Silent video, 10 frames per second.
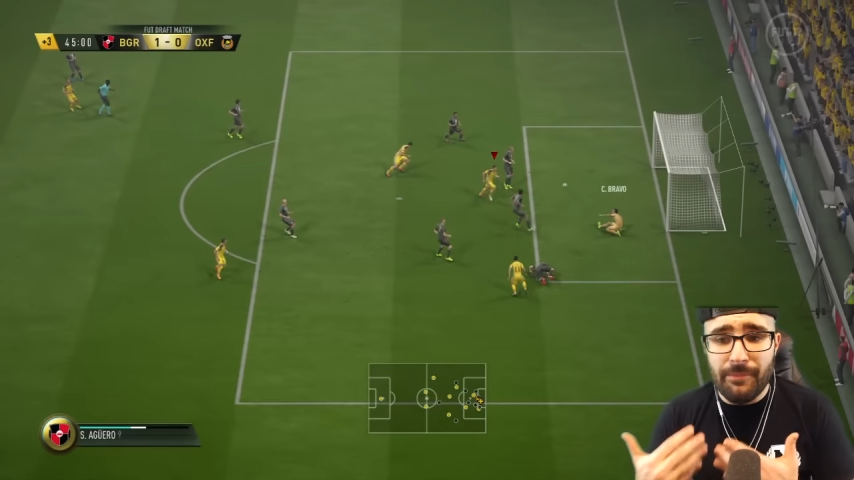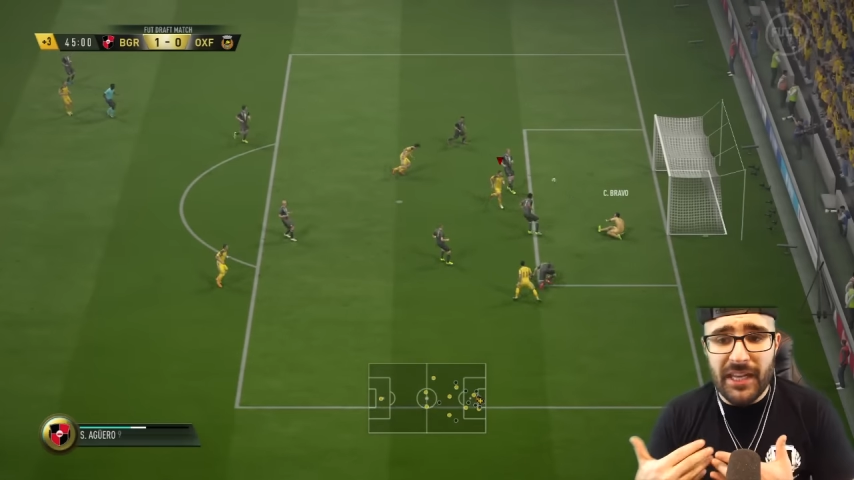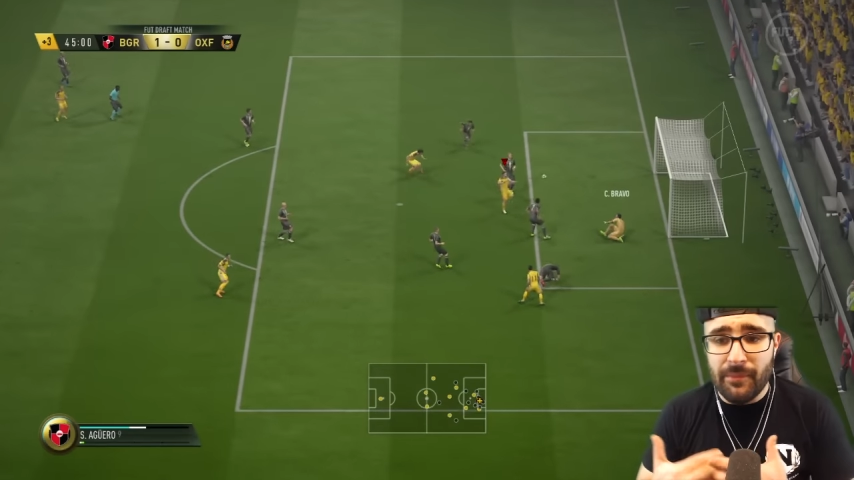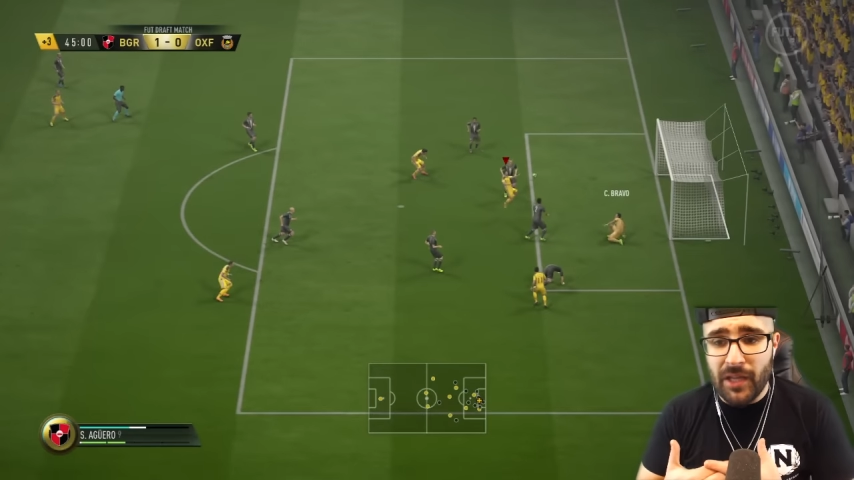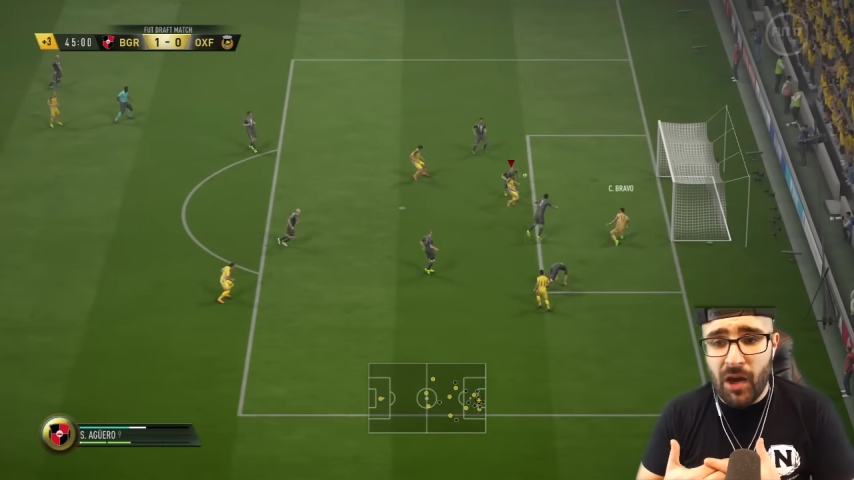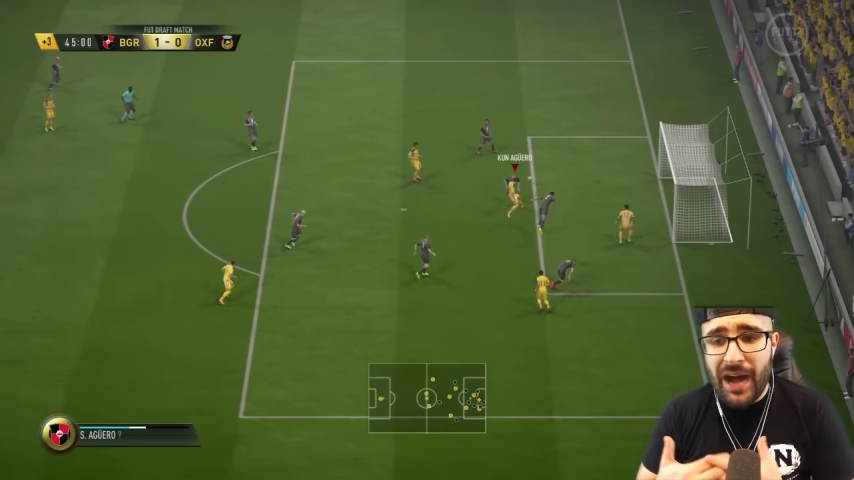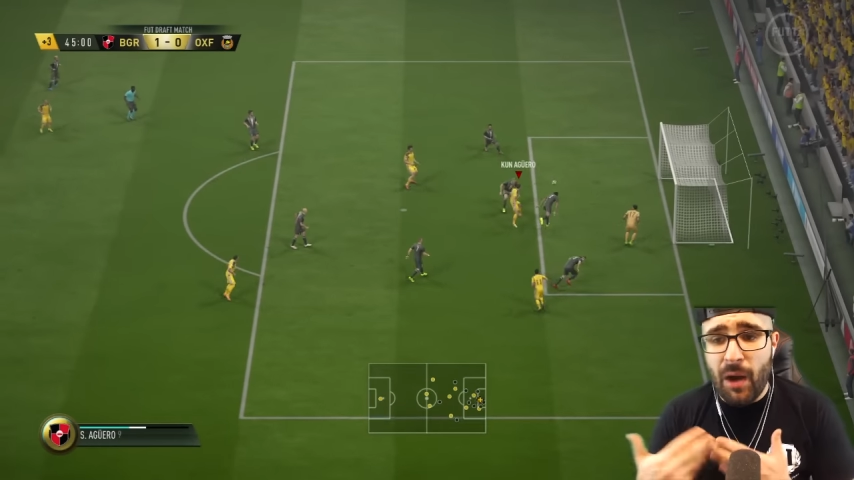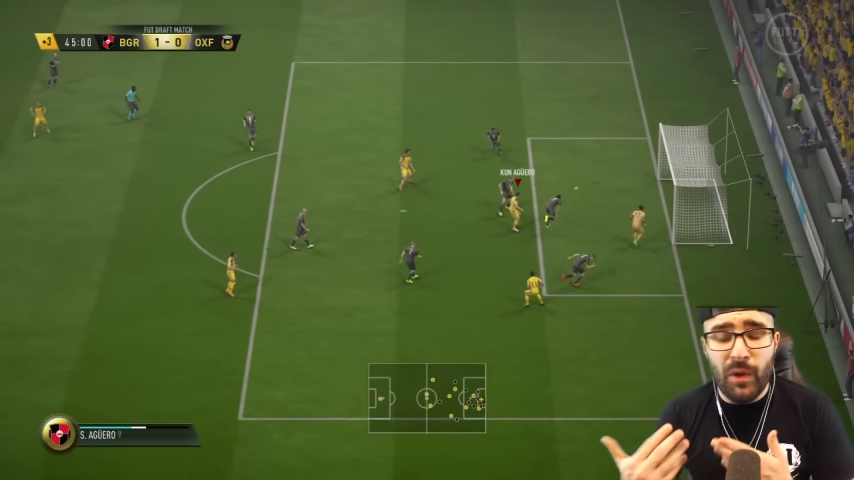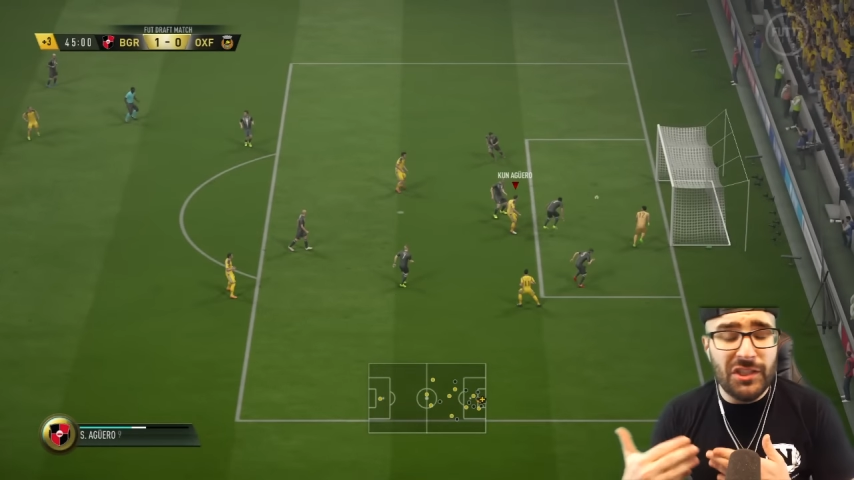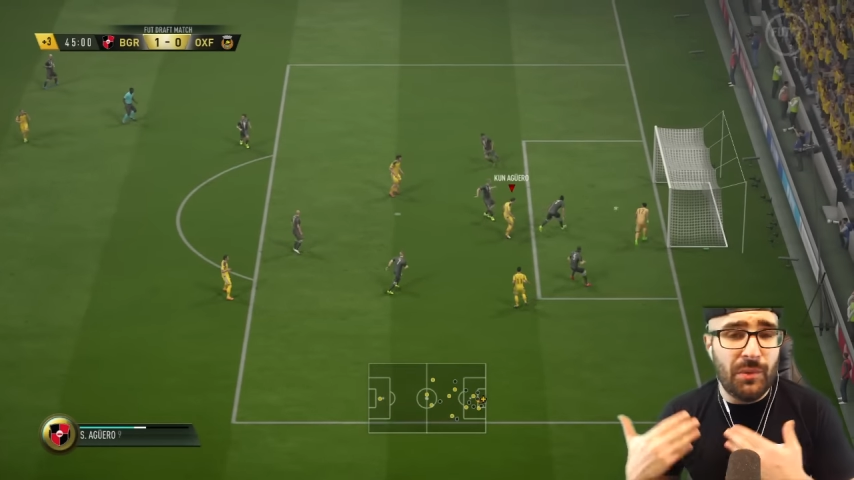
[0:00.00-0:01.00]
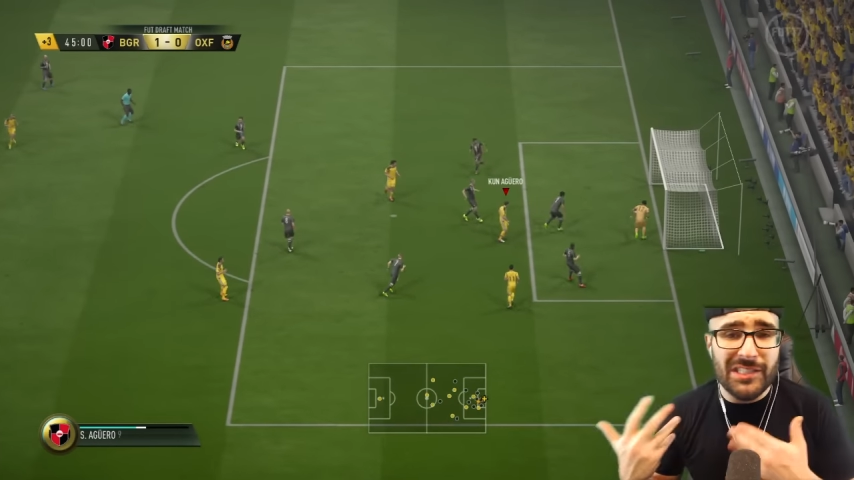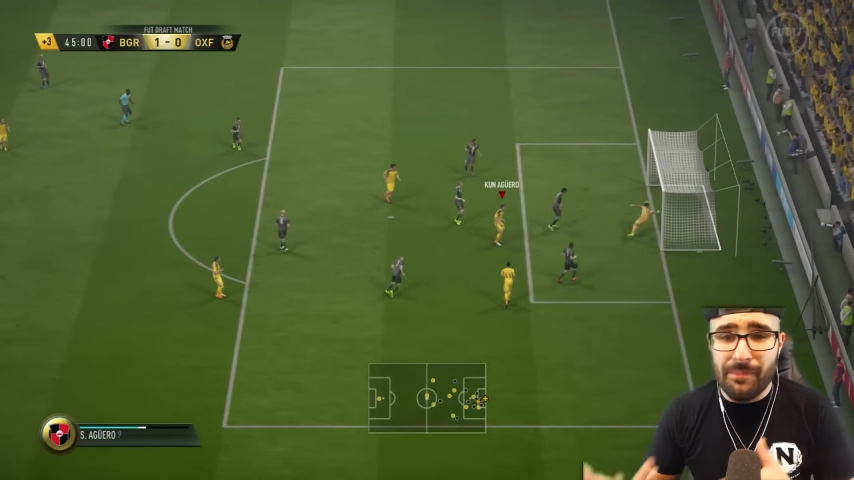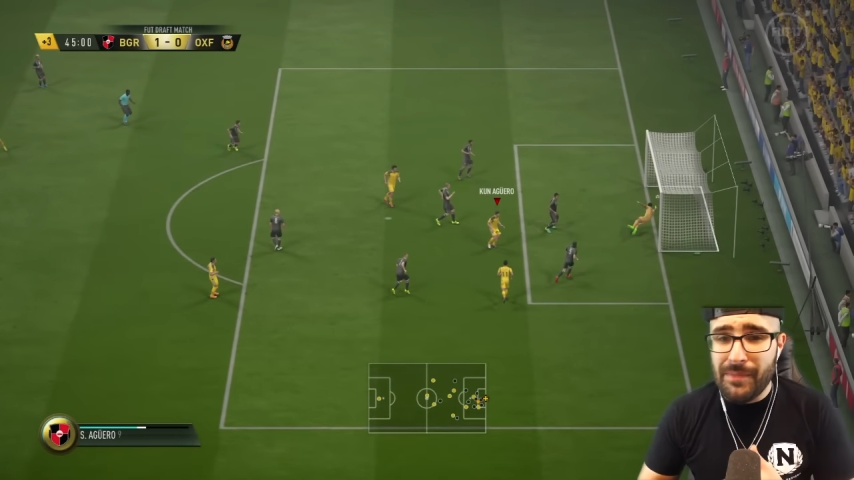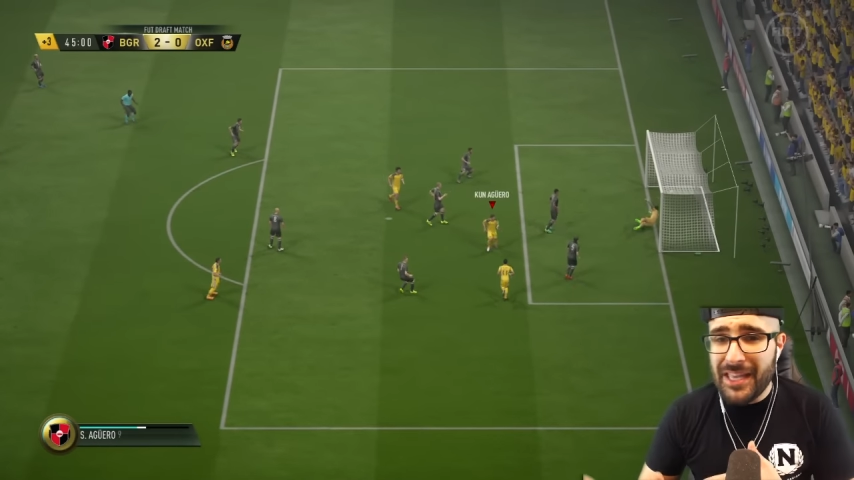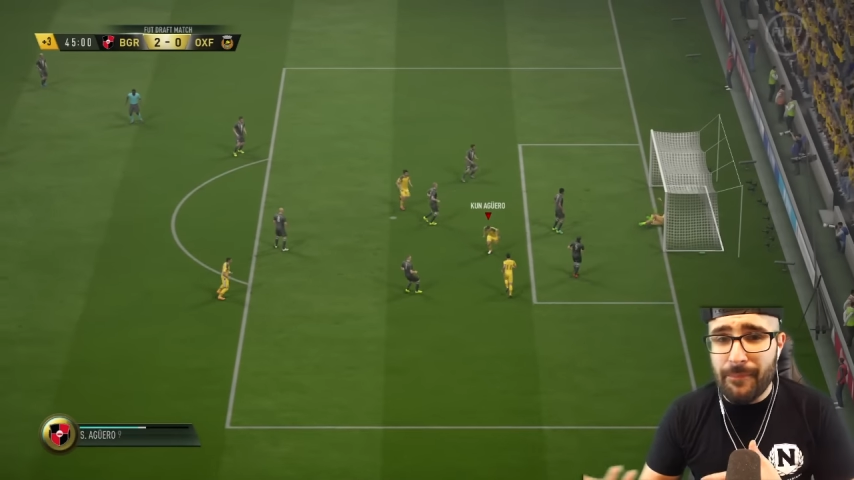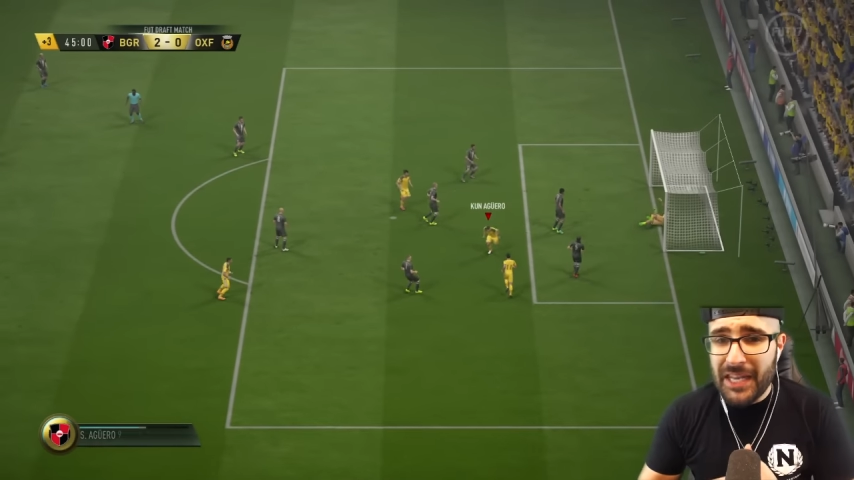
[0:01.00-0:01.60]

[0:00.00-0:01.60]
a medium low. I wish he was a medium